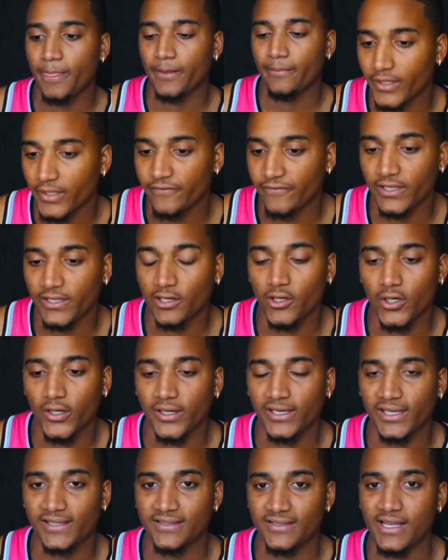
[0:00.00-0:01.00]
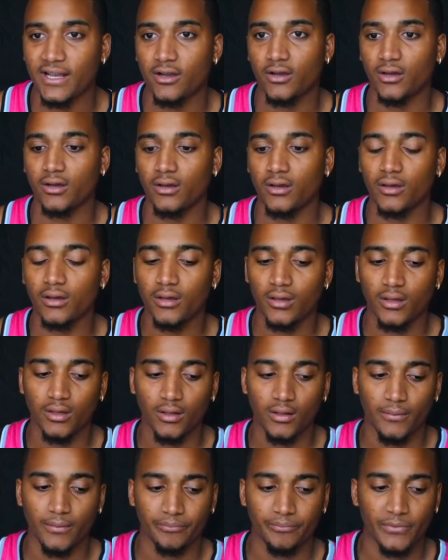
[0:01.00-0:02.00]
Vlog is like a,
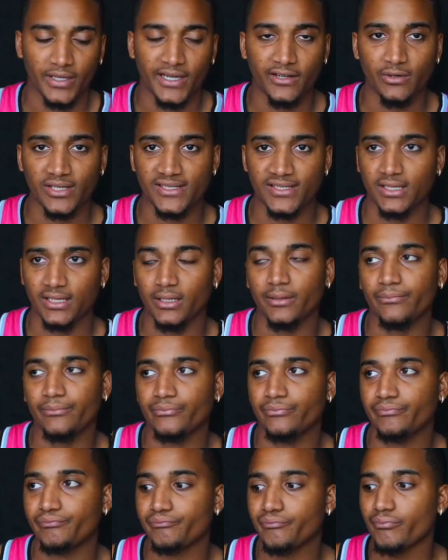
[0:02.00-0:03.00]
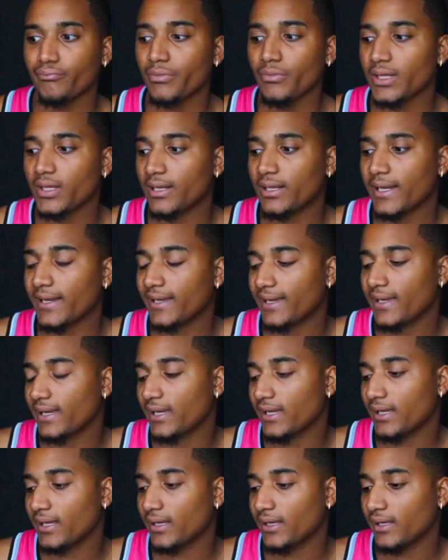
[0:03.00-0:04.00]
how do I say it? Like
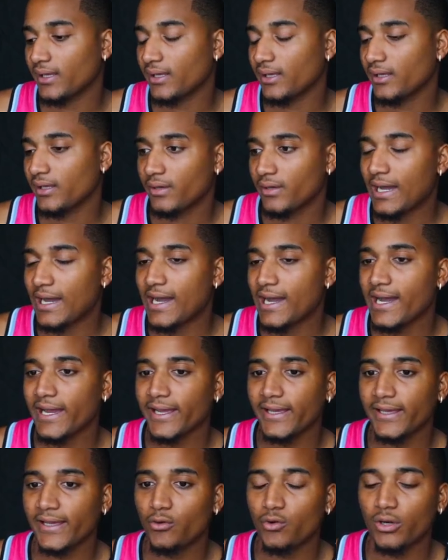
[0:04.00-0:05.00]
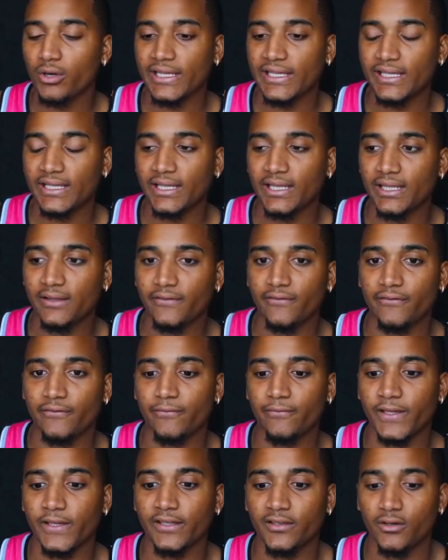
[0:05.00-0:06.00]
a high quality
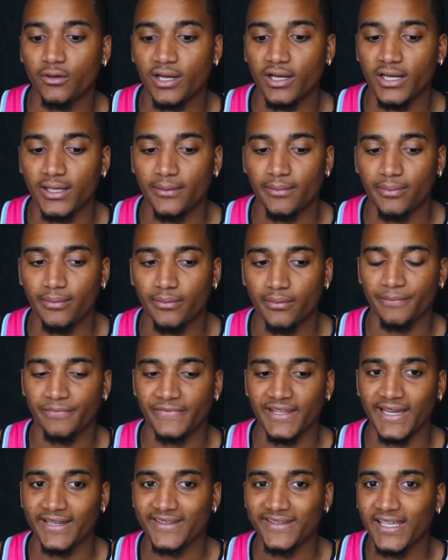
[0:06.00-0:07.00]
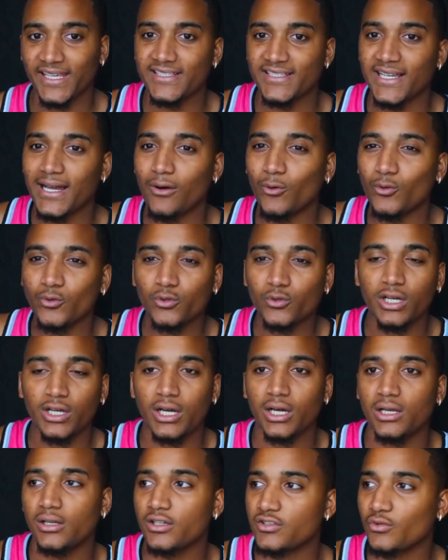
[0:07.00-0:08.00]
video clip that takes out all the
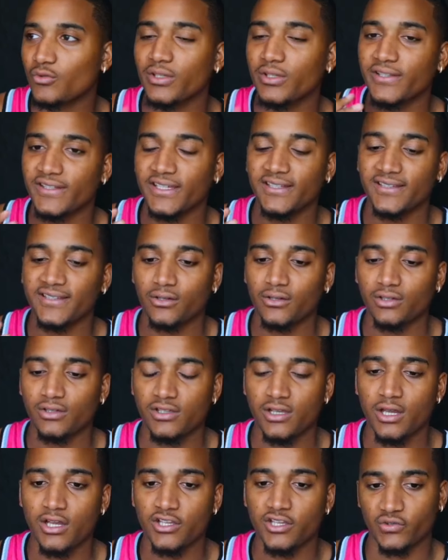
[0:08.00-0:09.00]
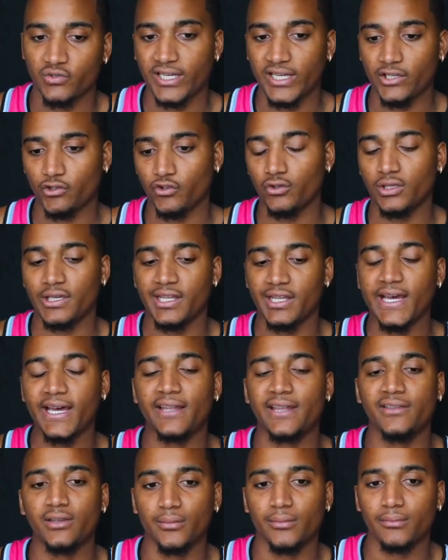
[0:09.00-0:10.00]
colors, all the details, so that you can add
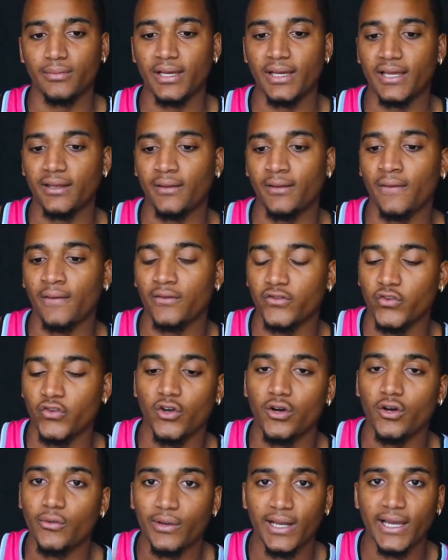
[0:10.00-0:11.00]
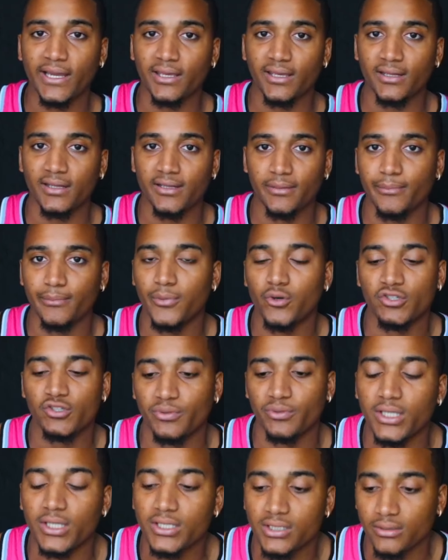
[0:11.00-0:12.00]
them and to your own liking in
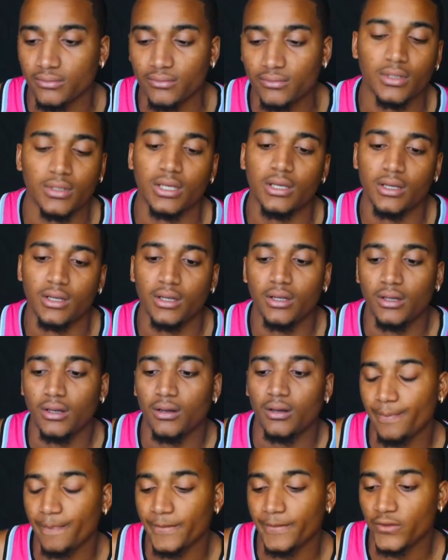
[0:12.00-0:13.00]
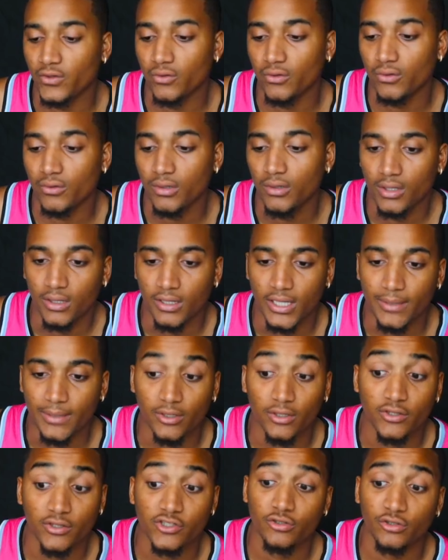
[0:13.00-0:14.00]
post-production. And so I'm
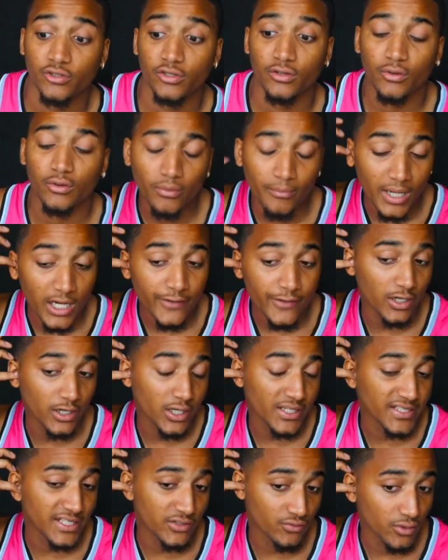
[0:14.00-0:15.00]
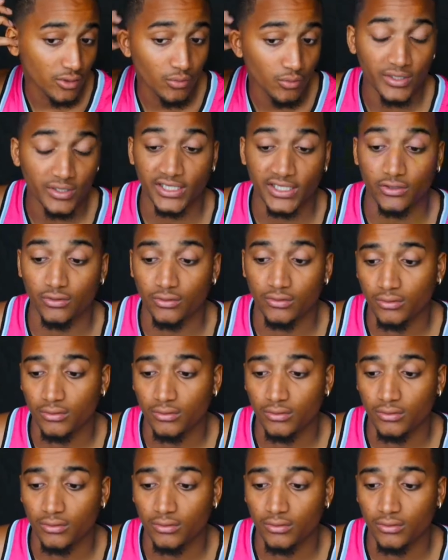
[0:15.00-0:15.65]
gonna show you all my other LUTs as well, what they do.